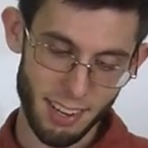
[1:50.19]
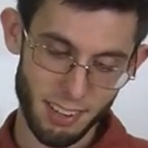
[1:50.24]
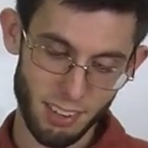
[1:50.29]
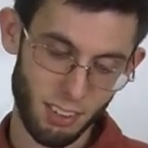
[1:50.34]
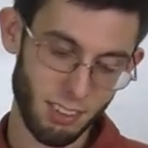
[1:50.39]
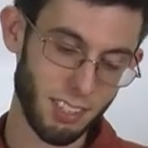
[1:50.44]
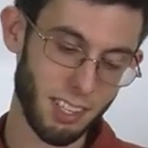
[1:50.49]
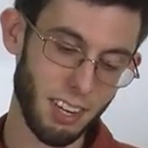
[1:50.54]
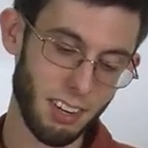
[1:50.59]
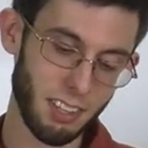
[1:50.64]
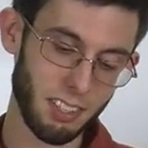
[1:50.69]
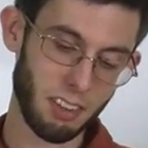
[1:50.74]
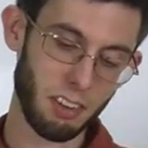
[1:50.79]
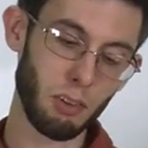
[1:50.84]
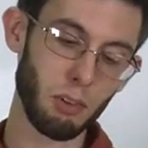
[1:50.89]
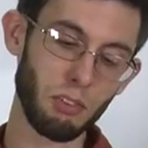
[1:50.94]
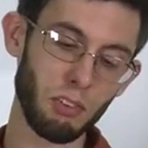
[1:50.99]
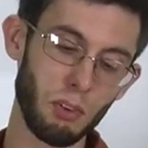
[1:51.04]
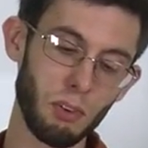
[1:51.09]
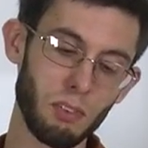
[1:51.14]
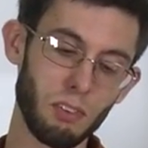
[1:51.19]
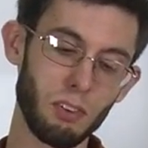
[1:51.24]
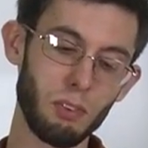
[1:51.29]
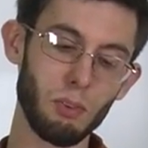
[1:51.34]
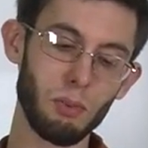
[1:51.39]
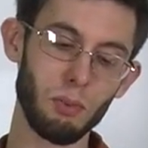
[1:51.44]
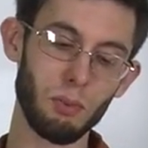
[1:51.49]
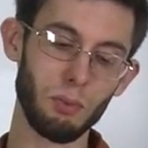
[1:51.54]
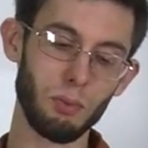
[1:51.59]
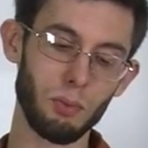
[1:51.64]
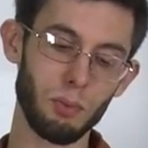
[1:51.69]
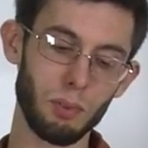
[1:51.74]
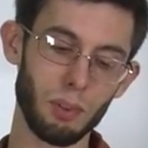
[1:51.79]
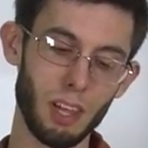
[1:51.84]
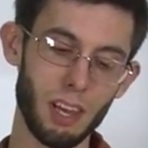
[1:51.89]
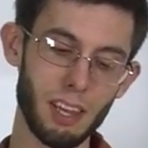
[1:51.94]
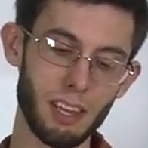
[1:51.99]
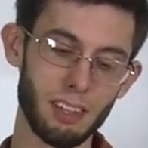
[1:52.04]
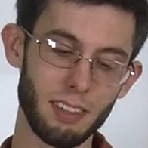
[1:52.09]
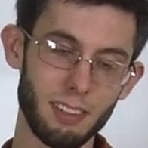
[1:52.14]
Turns out it's closer to
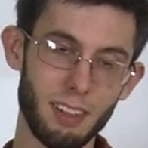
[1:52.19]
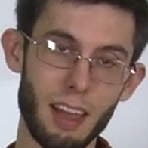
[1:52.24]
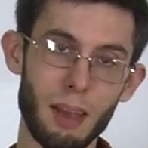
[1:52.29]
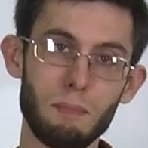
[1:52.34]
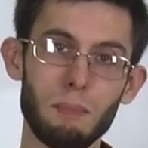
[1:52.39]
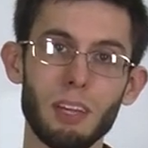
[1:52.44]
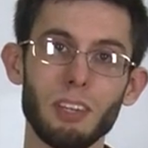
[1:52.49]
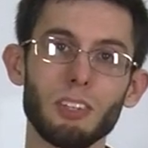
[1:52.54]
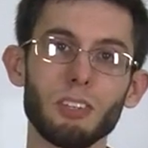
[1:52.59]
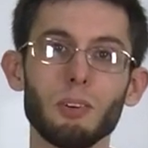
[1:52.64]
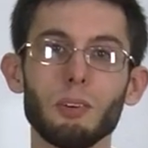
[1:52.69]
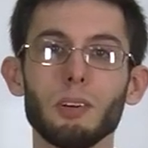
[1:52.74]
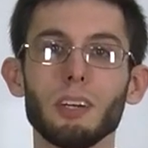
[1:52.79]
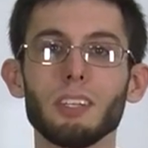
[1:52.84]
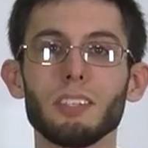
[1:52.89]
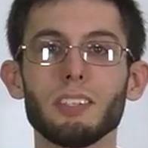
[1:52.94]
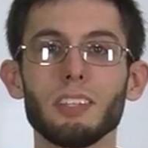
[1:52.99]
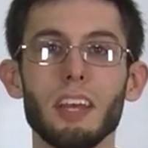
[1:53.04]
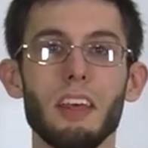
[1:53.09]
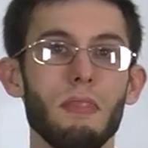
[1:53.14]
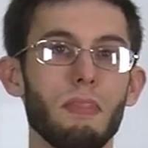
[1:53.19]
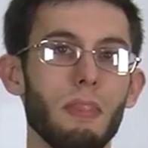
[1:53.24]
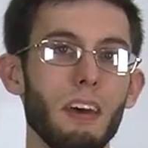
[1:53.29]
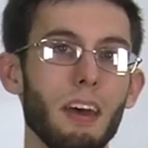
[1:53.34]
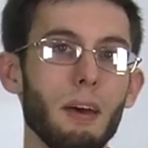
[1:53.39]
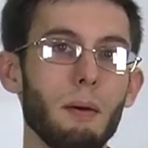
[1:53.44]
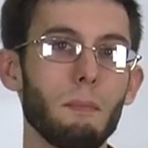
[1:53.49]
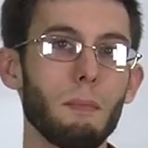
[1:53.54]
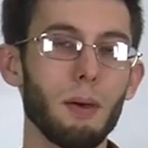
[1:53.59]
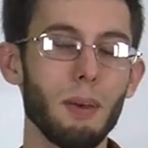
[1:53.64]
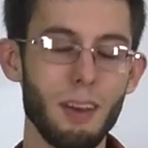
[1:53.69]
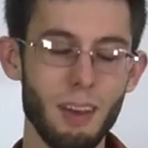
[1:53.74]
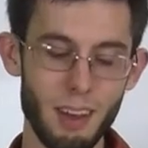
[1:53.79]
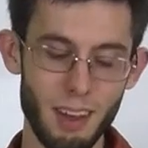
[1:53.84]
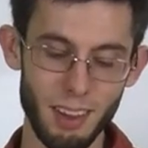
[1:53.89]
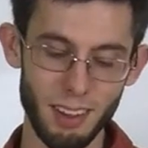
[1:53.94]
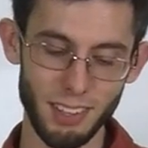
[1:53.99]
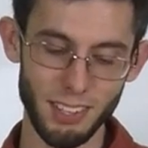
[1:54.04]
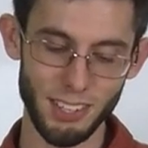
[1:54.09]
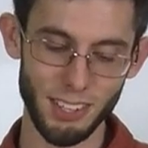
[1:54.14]
like Lambeosaurus and them.
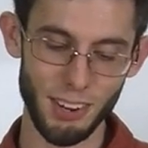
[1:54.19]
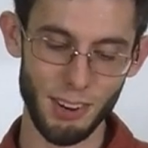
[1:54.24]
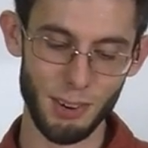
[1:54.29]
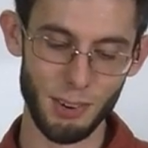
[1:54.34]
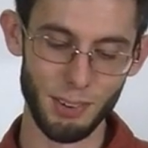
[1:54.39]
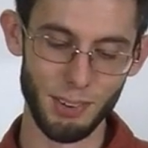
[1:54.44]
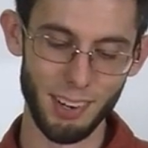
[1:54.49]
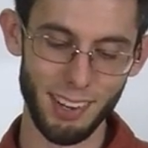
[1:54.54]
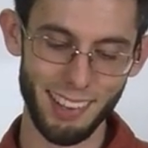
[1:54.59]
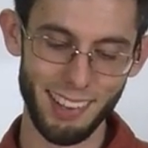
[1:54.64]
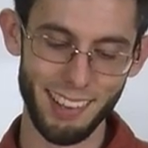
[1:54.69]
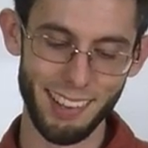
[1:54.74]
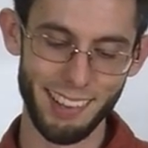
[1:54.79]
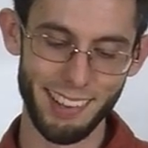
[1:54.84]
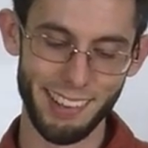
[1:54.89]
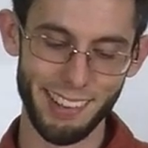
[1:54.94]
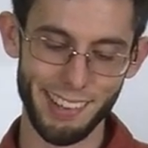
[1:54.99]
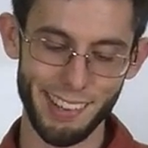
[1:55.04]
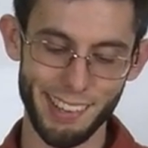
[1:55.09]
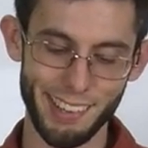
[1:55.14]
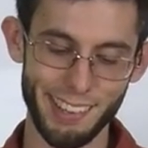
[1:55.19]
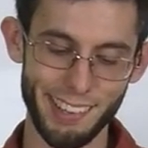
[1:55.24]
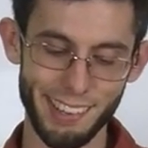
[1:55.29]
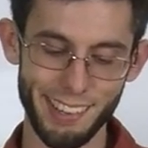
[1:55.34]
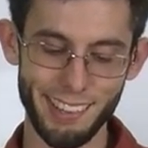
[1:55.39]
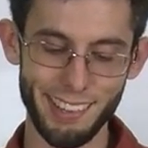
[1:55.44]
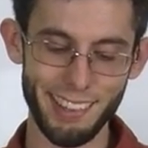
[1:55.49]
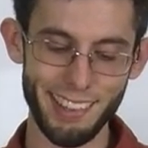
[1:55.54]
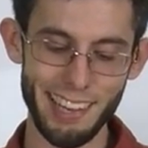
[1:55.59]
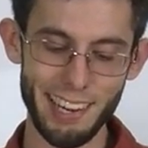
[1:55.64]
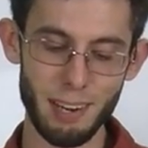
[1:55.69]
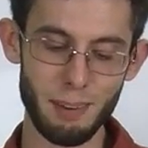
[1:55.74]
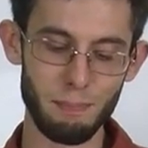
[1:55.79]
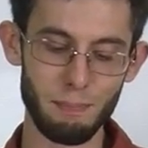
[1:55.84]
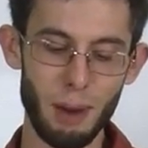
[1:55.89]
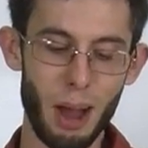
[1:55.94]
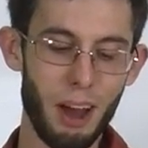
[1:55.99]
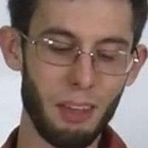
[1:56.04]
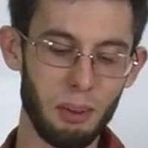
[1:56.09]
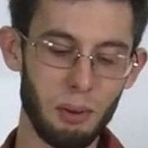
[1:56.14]
So they
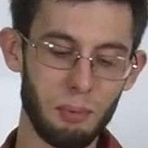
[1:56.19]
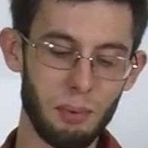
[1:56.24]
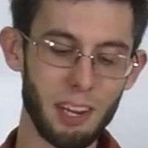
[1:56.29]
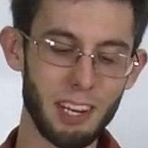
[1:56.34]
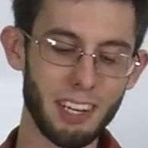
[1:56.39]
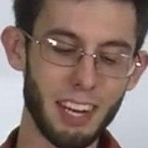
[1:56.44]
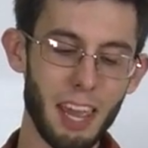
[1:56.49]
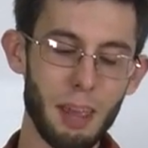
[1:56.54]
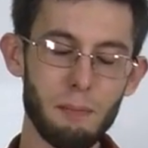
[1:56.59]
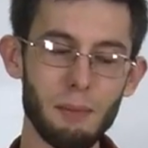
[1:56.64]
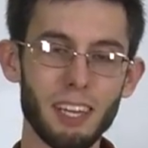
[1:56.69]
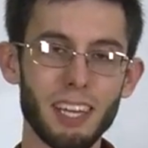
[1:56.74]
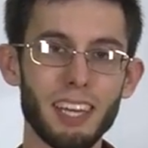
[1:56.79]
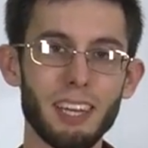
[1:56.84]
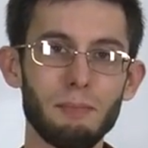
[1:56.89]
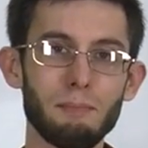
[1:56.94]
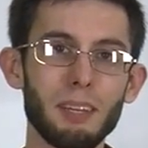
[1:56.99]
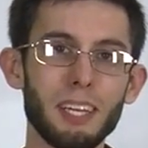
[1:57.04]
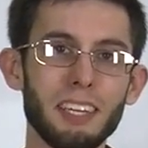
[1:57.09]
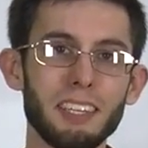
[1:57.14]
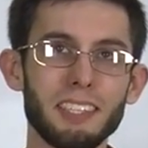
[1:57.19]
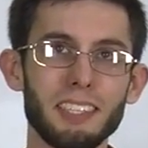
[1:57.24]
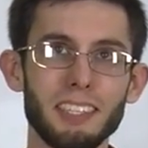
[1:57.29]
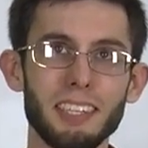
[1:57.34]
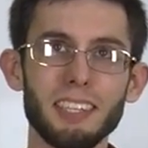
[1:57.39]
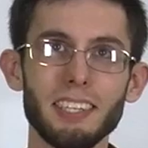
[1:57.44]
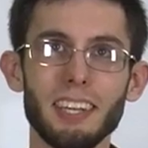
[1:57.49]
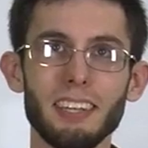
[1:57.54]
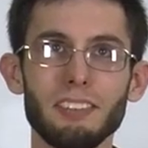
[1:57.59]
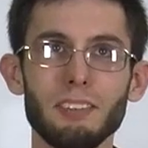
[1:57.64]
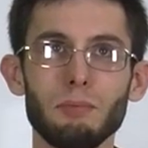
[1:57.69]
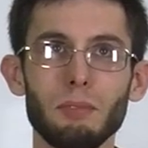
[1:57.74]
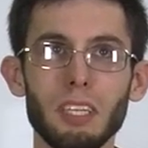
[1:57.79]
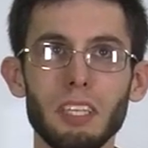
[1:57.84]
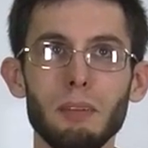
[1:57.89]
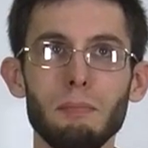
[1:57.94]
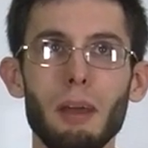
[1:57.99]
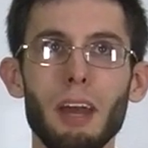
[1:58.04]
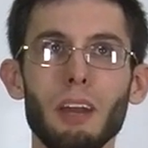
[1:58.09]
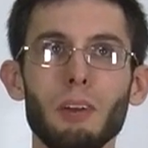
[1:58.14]
didn't bother renaming it because it doesn't
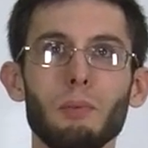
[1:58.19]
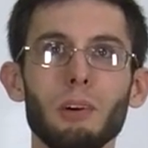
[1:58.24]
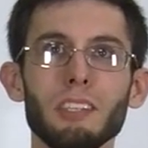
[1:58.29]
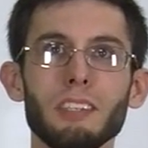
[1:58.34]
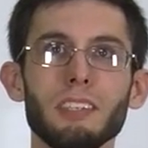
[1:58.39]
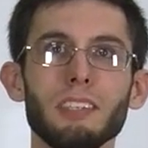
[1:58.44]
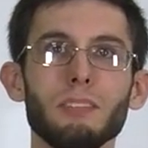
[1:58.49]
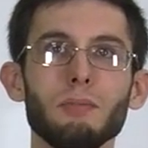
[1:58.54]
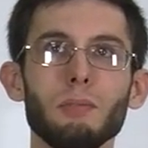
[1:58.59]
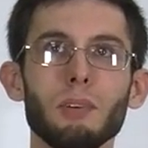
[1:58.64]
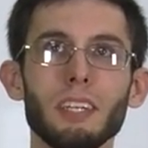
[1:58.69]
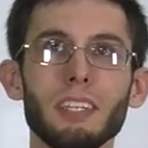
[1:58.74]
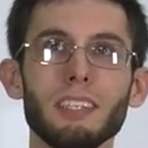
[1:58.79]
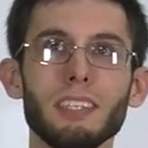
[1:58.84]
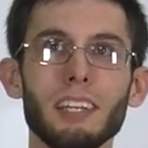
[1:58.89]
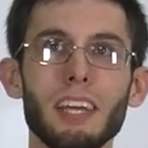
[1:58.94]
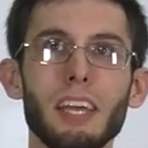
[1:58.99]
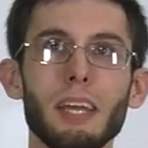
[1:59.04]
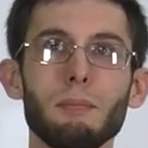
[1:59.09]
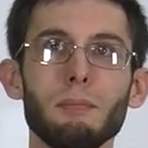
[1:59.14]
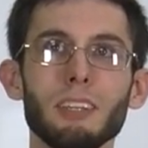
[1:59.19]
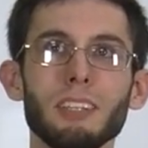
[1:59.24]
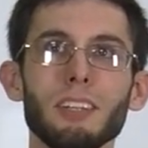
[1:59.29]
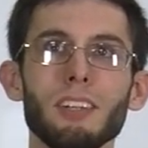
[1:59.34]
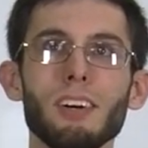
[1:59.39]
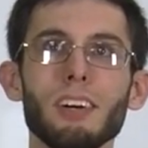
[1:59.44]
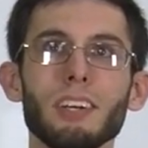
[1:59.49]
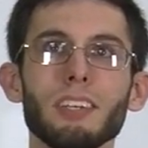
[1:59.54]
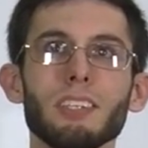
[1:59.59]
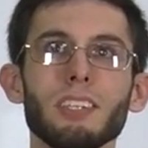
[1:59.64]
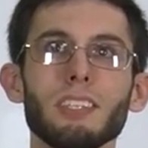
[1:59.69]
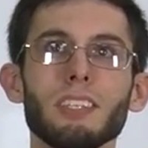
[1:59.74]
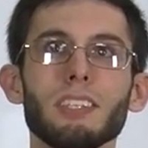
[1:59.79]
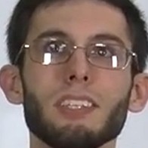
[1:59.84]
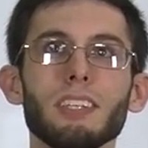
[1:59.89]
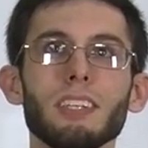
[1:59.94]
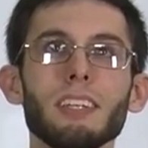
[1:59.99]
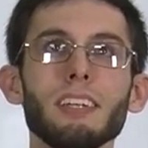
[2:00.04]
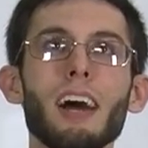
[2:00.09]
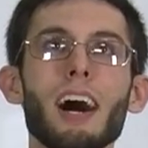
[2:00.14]
really matter what, it, what it's named as long as
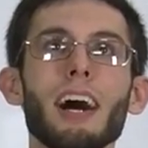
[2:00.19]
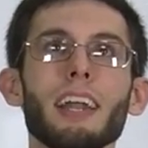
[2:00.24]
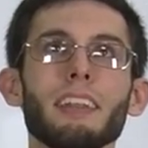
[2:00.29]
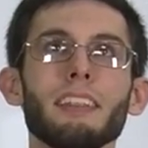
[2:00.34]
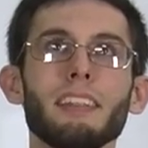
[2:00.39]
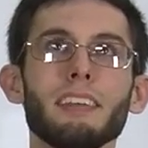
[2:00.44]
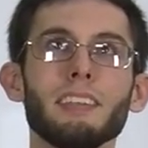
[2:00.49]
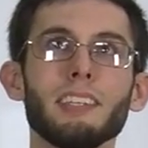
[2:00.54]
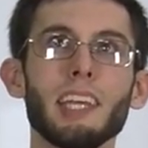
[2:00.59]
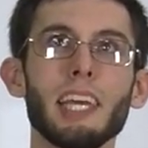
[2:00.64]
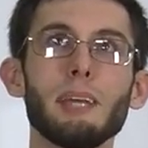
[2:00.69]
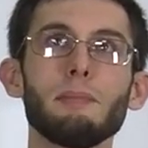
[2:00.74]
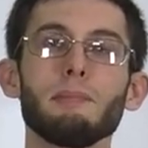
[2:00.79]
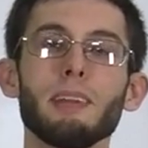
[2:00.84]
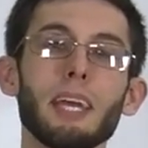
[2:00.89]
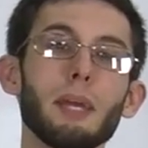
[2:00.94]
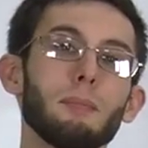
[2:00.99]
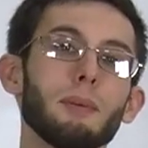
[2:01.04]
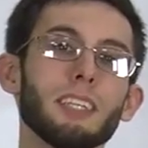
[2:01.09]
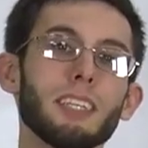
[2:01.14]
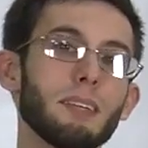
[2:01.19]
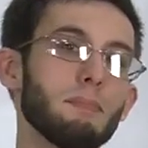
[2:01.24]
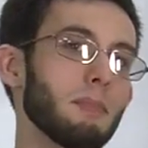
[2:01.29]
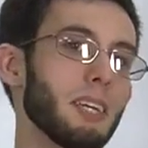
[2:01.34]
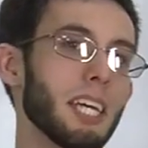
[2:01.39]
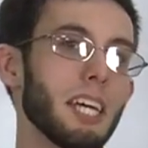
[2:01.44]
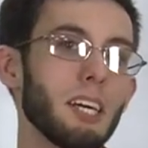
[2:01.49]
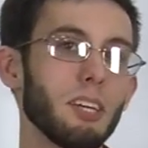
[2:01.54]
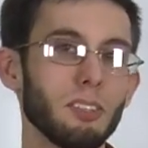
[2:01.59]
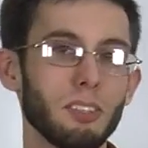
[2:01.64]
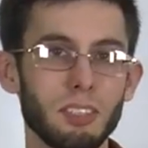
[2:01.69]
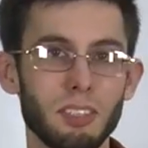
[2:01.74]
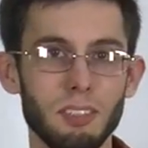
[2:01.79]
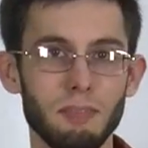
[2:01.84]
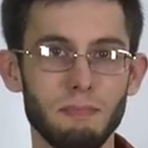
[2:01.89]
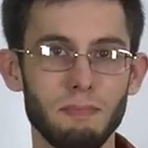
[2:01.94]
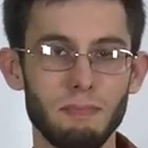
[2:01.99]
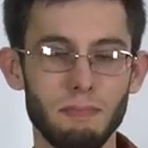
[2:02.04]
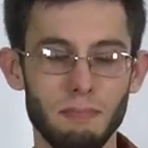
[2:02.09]
it's not the same name as something else.